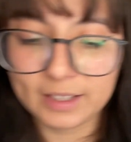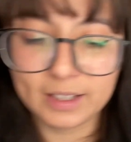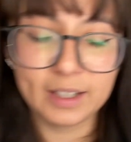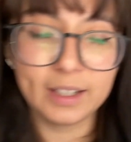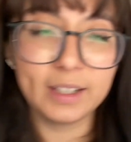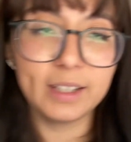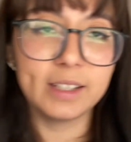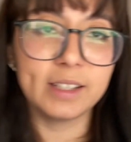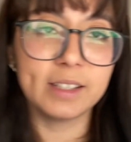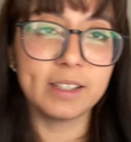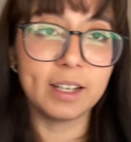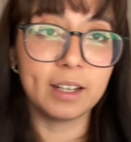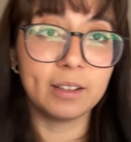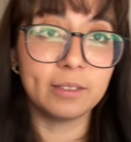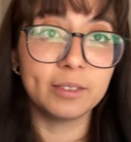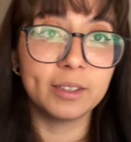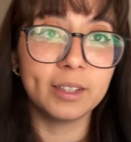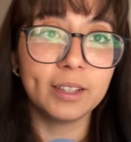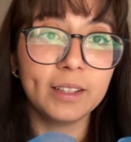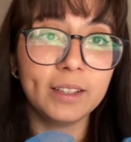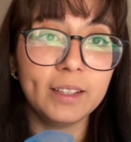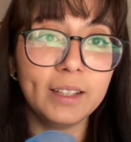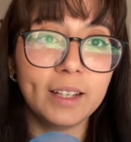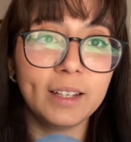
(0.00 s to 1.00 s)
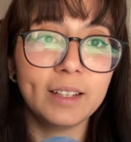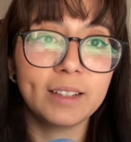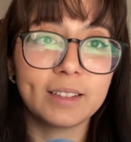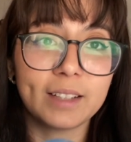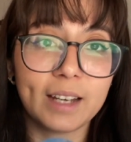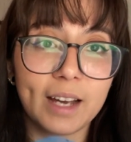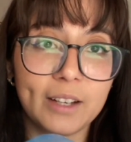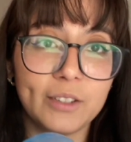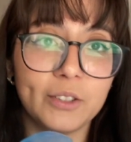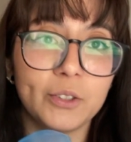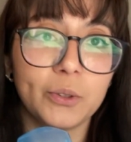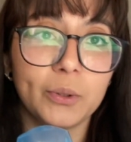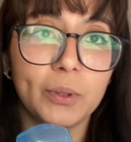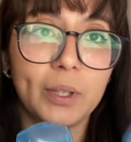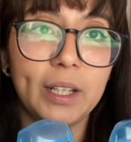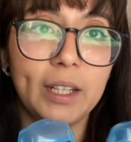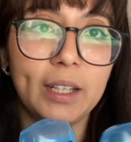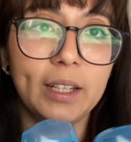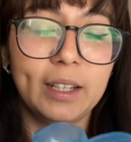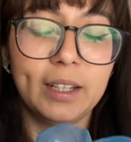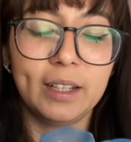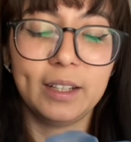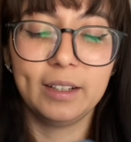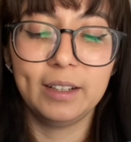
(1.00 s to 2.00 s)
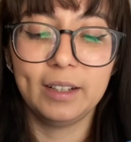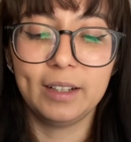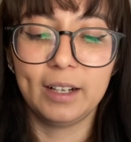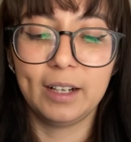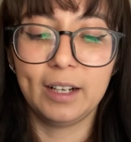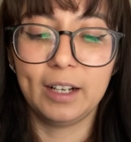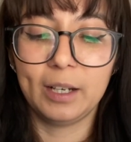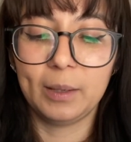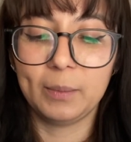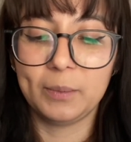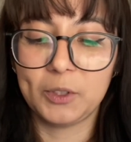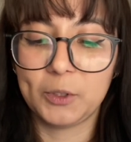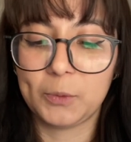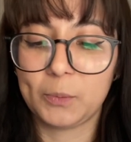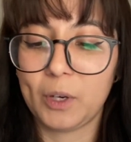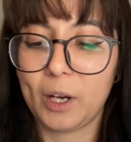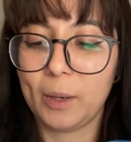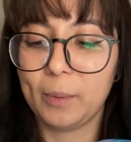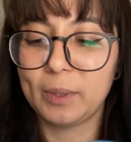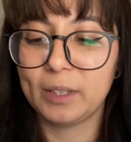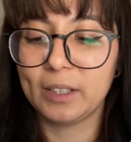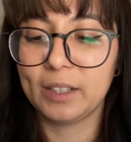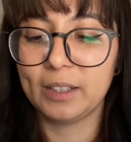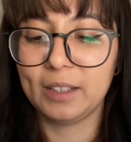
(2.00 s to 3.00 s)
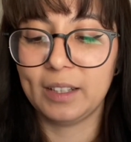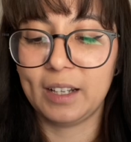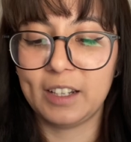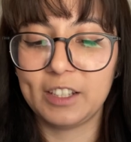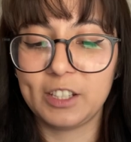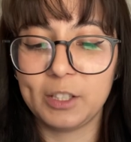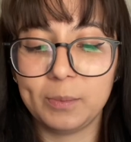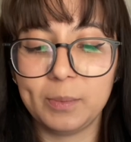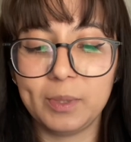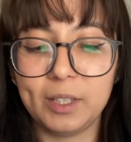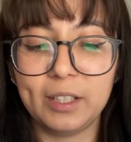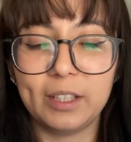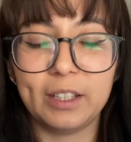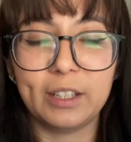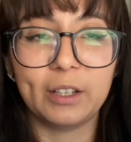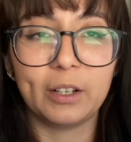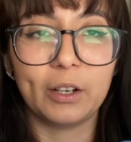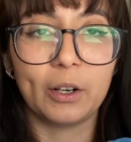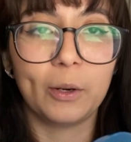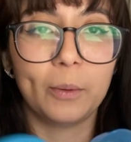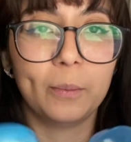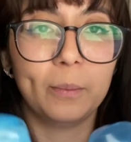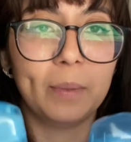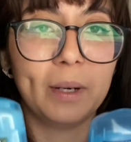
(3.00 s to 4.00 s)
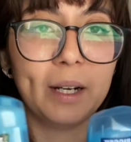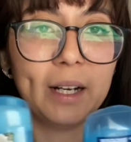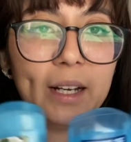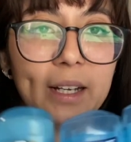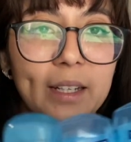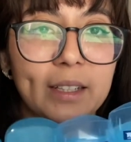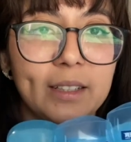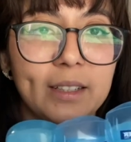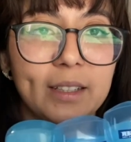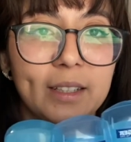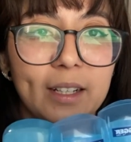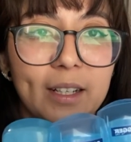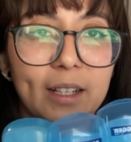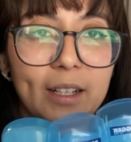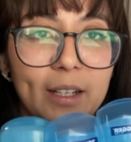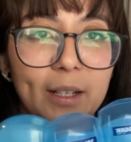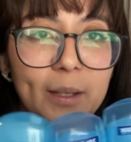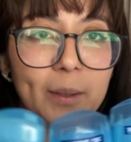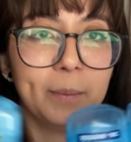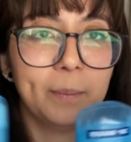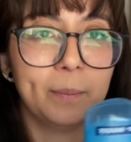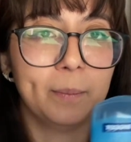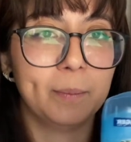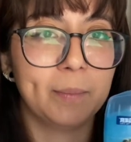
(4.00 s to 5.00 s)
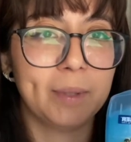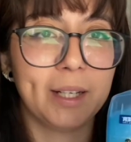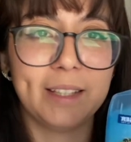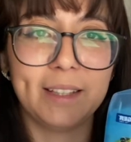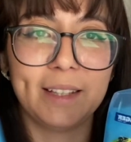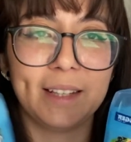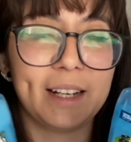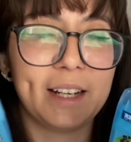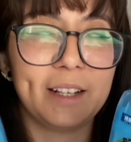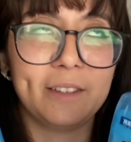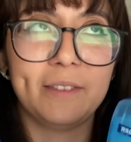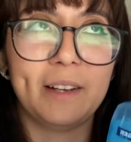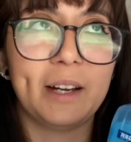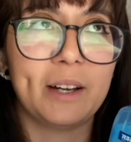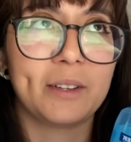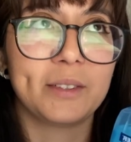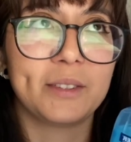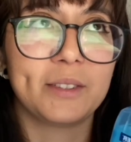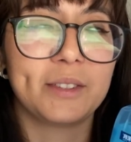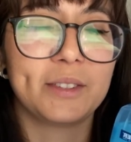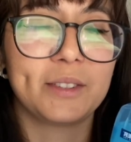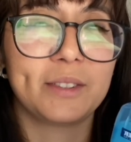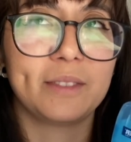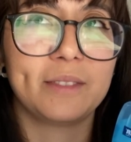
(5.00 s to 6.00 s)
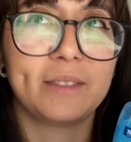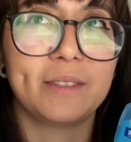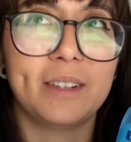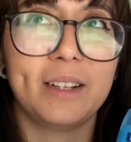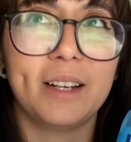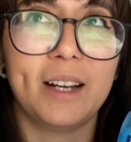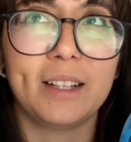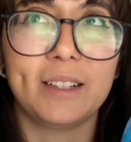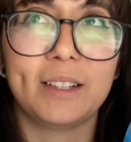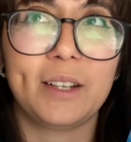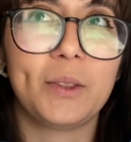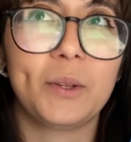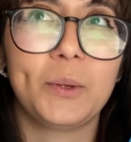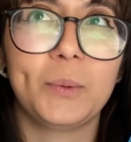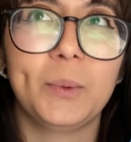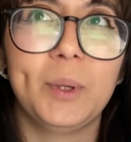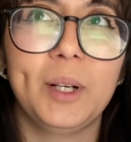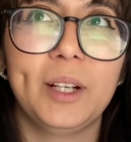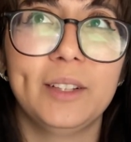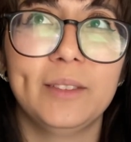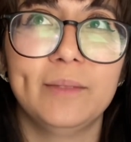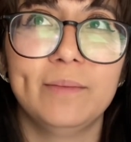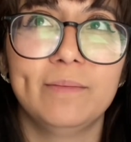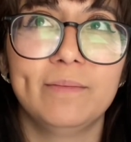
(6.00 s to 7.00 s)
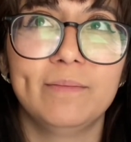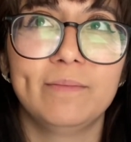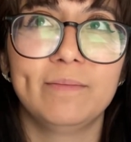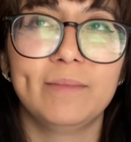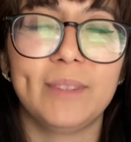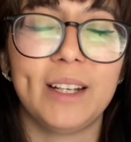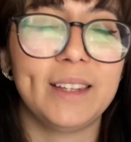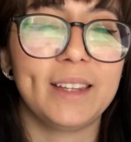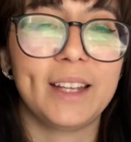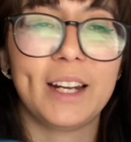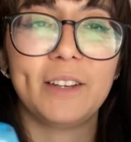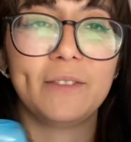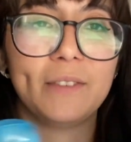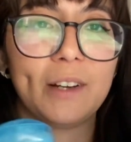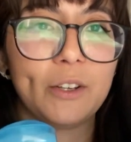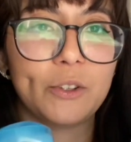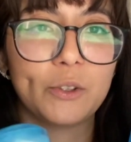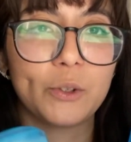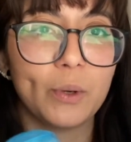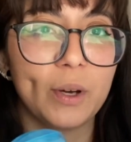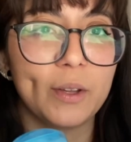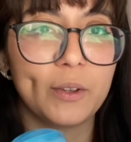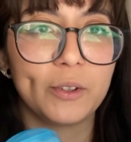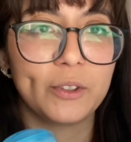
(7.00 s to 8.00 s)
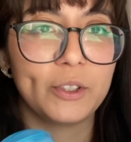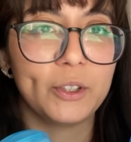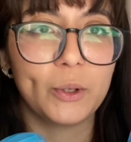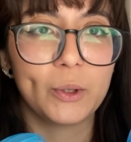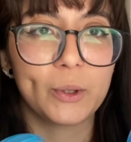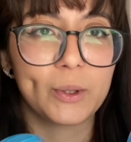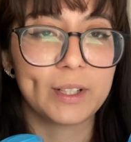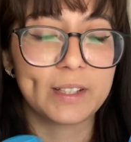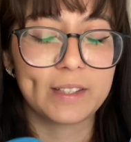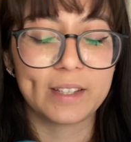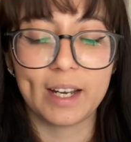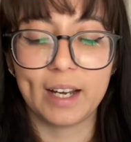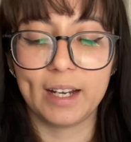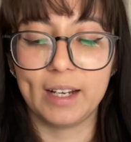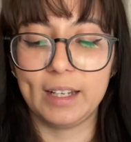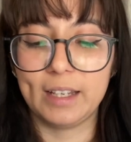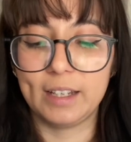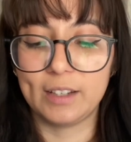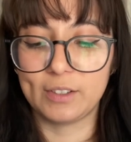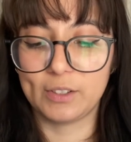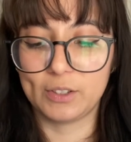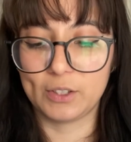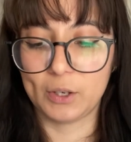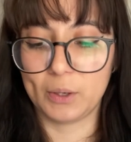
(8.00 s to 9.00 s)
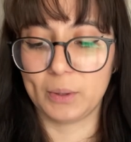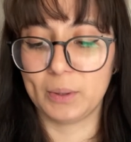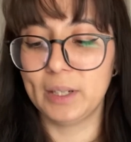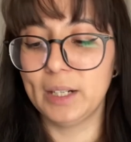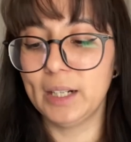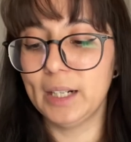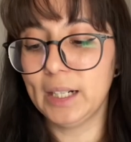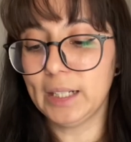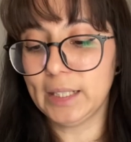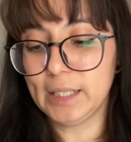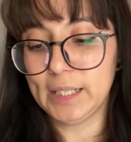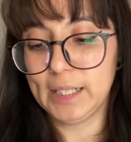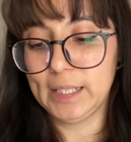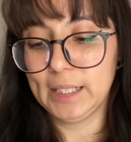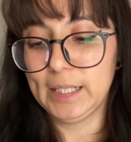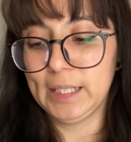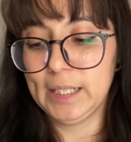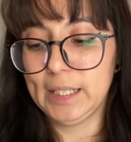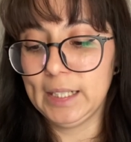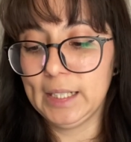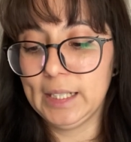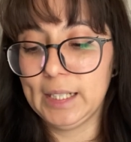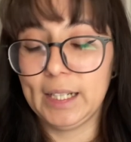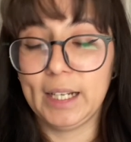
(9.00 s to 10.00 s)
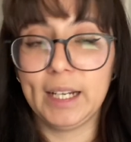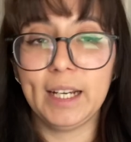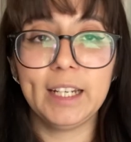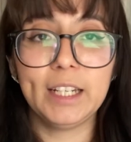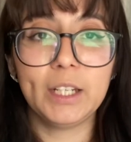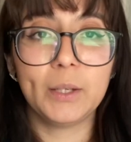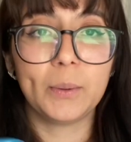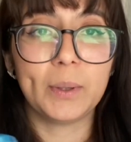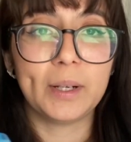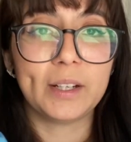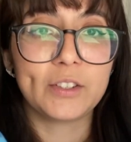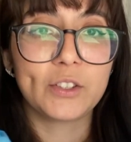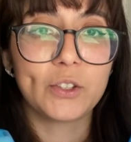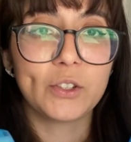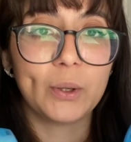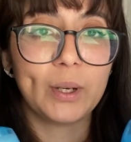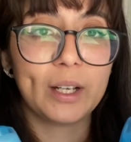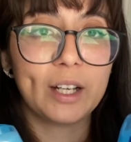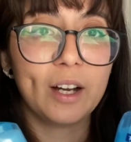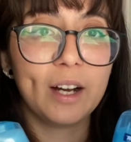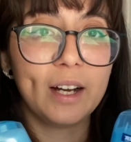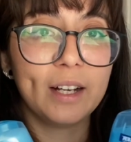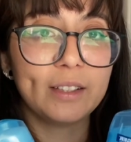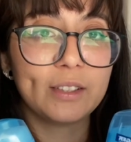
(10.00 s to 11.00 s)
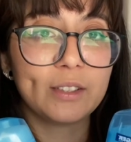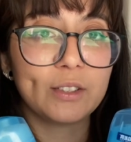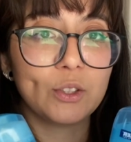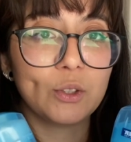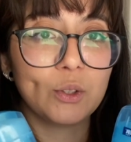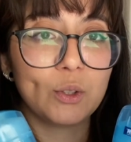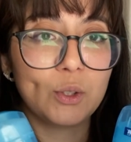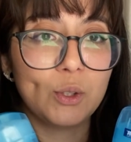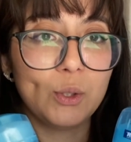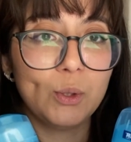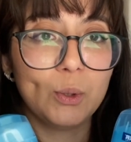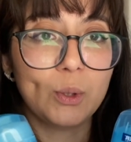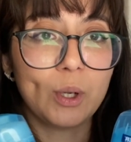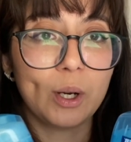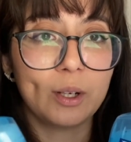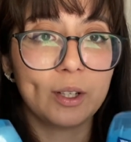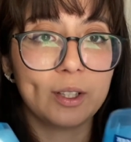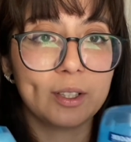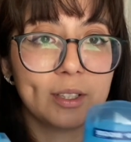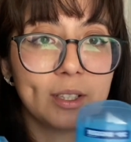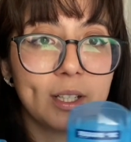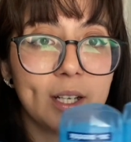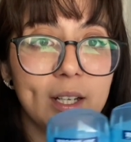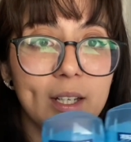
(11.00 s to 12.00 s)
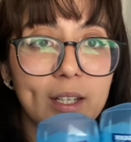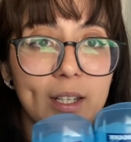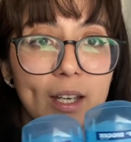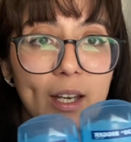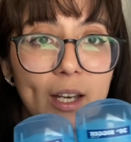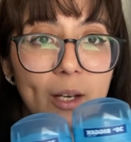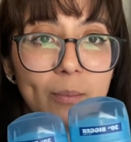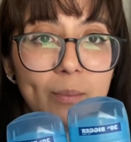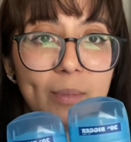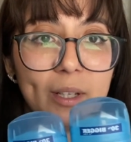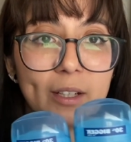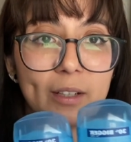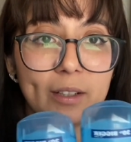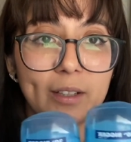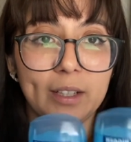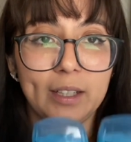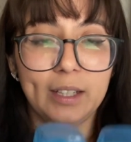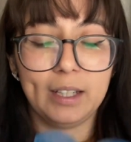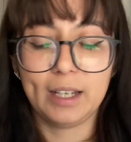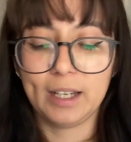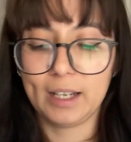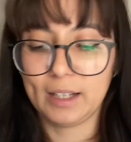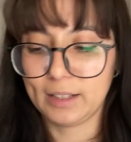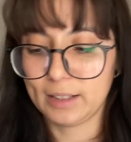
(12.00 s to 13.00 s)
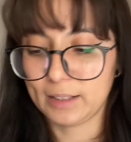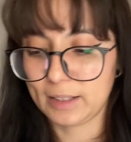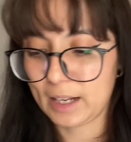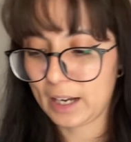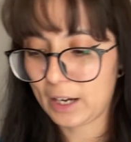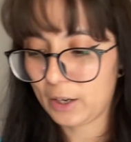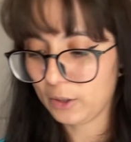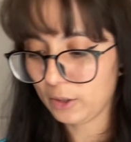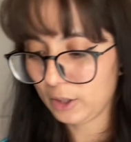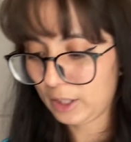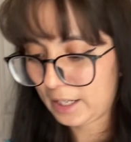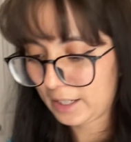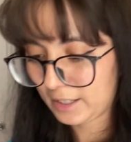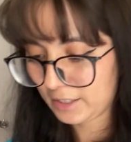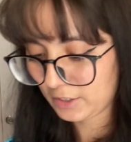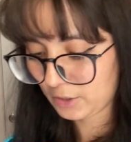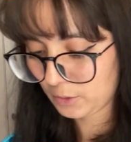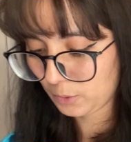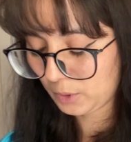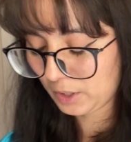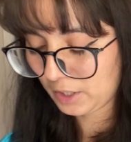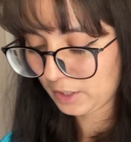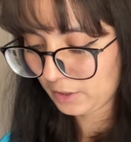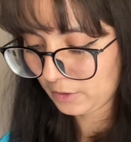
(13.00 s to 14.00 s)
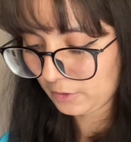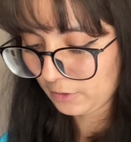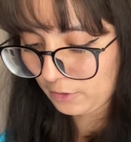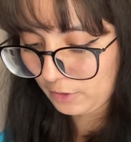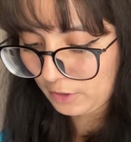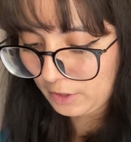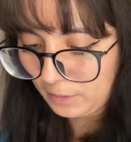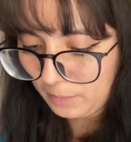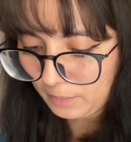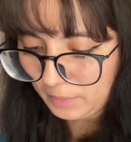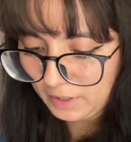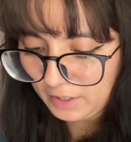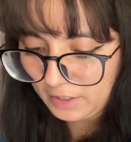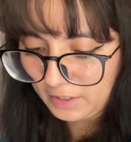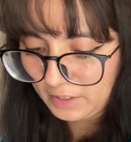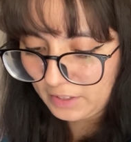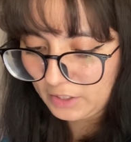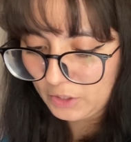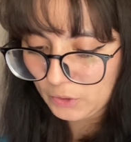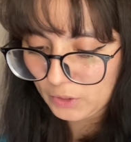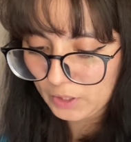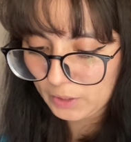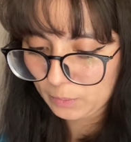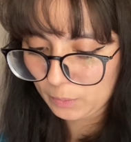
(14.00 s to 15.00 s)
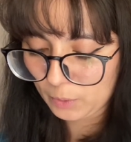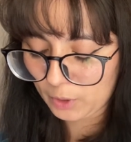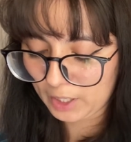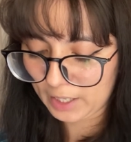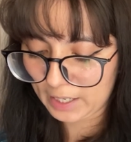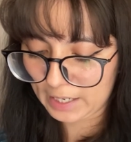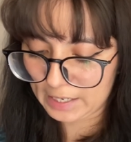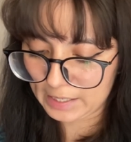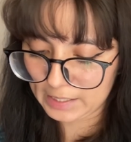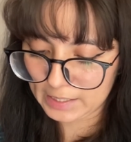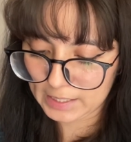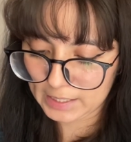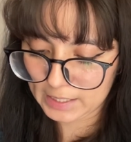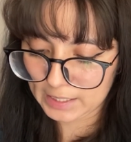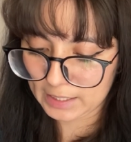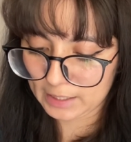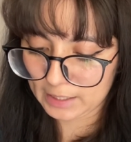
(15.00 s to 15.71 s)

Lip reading: I definitely exaggerated. It's probably gonna last me a year, but and then I found another one, and then I found 2 other deodorants hiding. So anyway, so I got 2 coconut, a berry, and an Outlast one from the Secret brand.